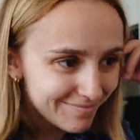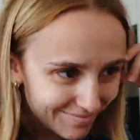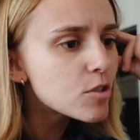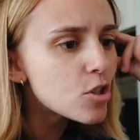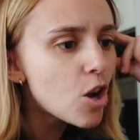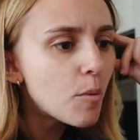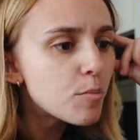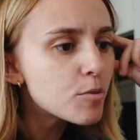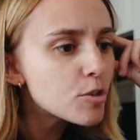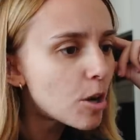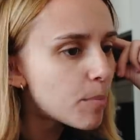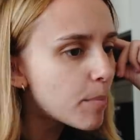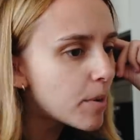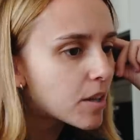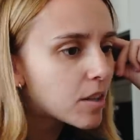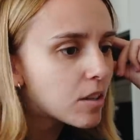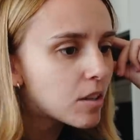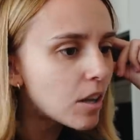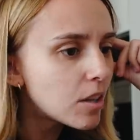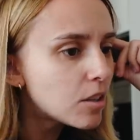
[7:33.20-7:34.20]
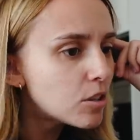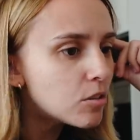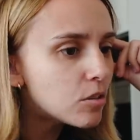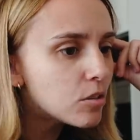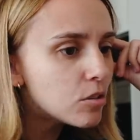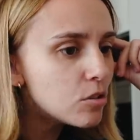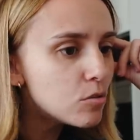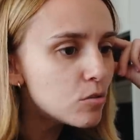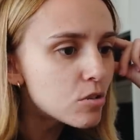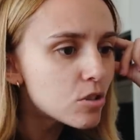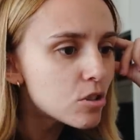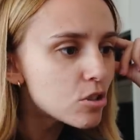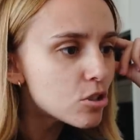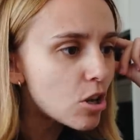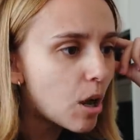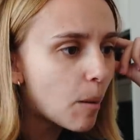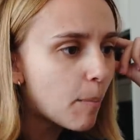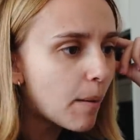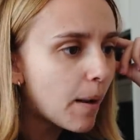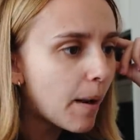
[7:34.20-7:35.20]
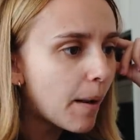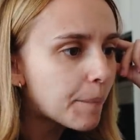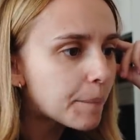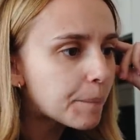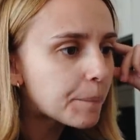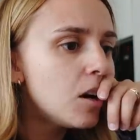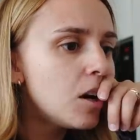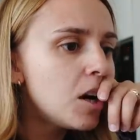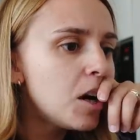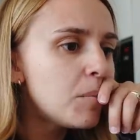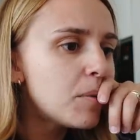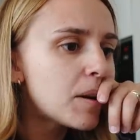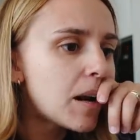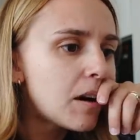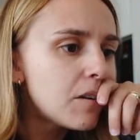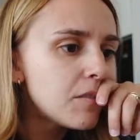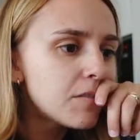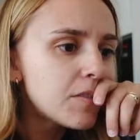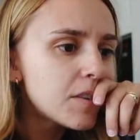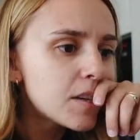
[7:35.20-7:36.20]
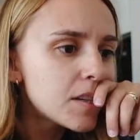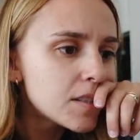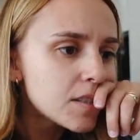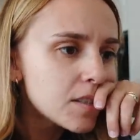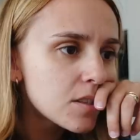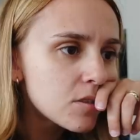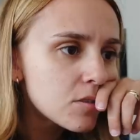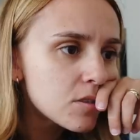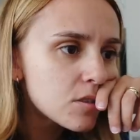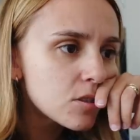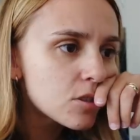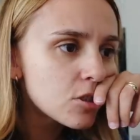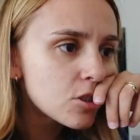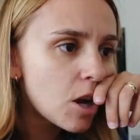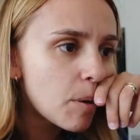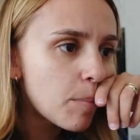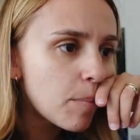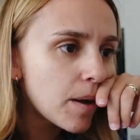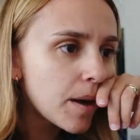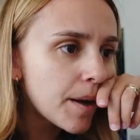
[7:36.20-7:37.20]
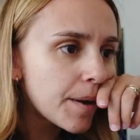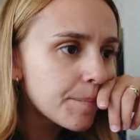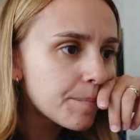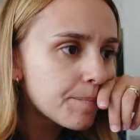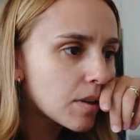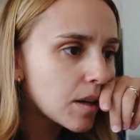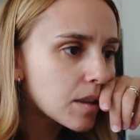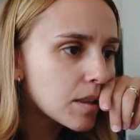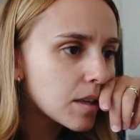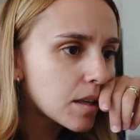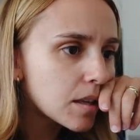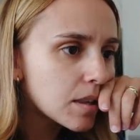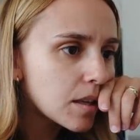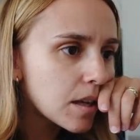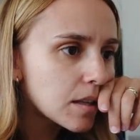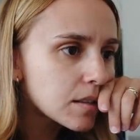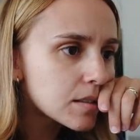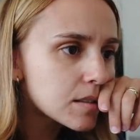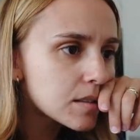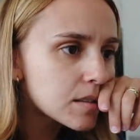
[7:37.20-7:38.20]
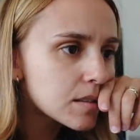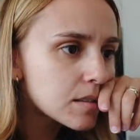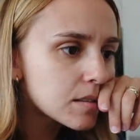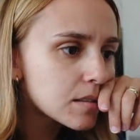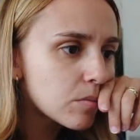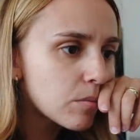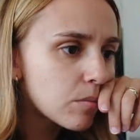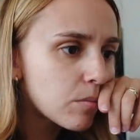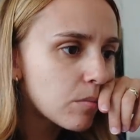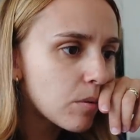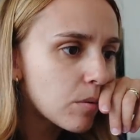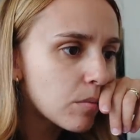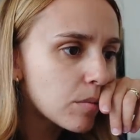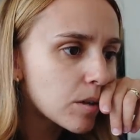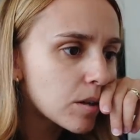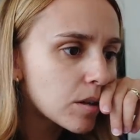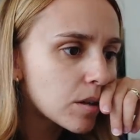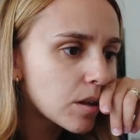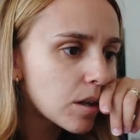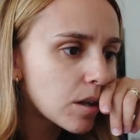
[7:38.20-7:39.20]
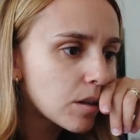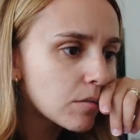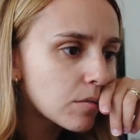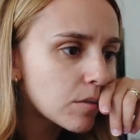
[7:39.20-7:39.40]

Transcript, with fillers: Topshop I, I used to shop at. Urban Outfitters I used to shop at. I think that's what we're gonna go